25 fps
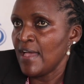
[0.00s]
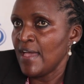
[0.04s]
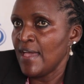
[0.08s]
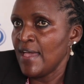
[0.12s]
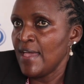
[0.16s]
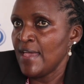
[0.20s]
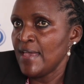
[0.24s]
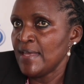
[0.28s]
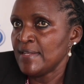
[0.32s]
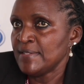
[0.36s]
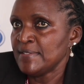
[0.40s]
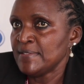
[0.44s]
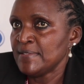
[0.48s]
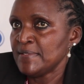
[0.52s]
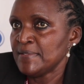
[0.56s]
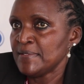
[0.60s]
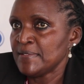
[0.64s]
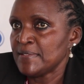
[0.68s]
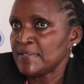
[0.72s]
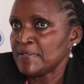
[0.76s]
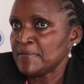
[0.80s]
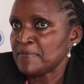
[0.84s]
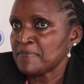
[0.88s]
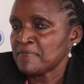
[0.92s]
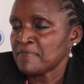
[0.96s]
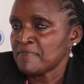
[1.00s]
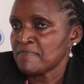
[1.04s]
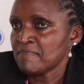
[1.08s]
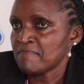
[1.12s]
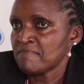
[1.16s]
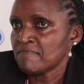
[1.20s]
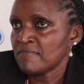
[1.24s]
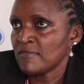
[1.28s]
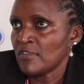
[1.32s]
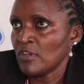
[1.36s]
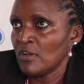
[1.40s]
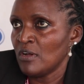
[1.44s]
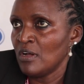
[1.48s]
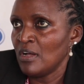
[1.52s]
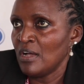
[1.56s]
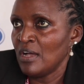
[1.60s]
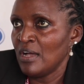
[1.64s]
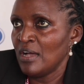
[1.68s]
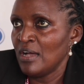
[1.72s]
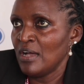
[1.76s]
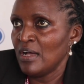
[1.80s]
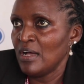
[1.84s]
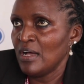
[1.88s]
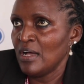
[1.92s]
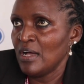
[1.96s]
And
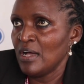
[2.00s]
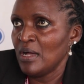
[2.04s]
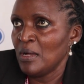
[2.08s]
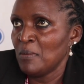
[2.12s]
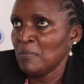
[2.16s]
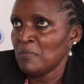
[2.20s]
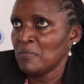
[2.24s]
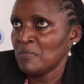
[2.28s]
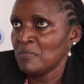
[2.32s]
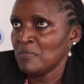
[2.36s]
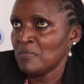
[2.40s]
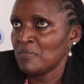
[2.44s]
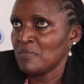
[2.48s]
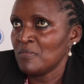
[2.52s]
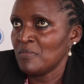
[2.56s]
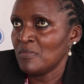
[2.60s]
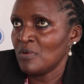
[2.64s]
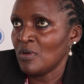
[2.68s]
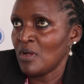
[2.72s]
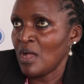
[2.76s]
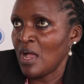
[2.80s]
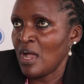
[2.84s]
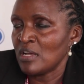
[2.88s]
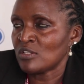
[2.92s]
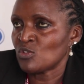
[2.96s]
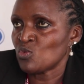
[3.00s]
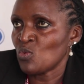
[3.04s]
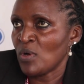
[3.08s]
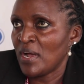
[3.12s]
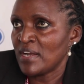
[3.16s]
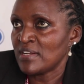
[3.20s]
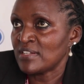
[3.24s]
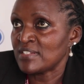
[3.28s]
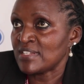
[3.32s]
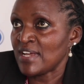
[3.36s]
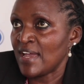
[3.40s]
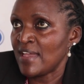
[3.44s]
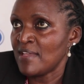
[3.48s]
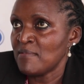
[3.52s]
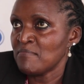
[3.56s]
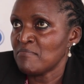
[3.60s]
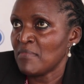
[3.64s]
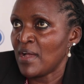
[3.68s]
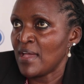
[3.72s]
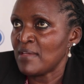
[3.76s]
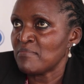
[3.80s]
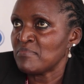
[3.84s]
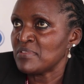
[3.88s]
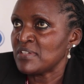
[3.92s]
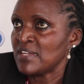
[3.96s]
at one
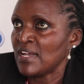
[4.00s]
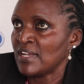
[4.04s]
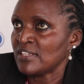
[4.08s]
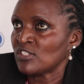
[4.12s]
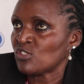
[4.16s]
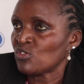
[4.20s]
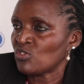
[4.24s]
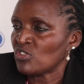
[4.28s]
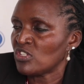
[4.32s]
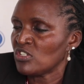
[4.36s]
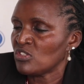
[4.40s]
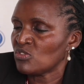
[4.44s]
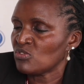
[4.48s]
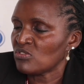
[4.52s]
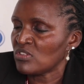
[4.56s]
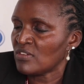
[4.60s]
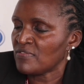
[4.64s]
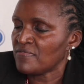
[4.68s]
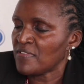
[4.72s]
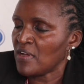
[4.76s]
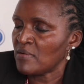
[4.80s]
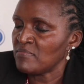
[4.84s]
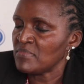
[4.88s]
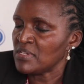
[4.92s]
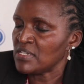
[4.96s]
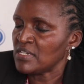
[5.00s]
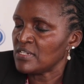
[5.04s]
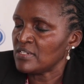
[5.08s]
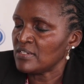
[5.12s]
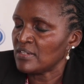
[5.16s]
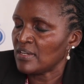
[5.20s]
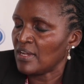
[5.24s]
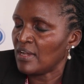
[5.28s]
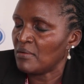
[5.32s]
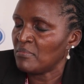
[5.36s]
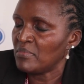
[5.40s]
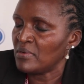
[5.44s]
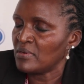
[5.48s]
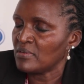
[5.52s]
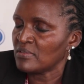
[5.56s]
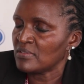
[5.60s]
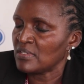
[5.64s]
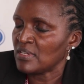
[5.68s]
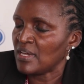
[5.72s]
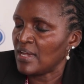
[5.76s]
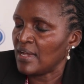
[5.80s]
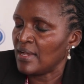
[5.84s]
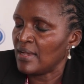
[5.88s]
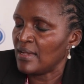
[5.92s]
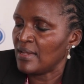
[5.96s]
time I began talking to the family
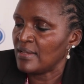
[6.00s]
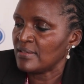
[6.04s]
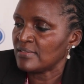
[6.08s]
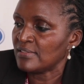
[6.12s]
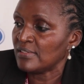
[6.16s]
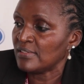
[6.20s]
about her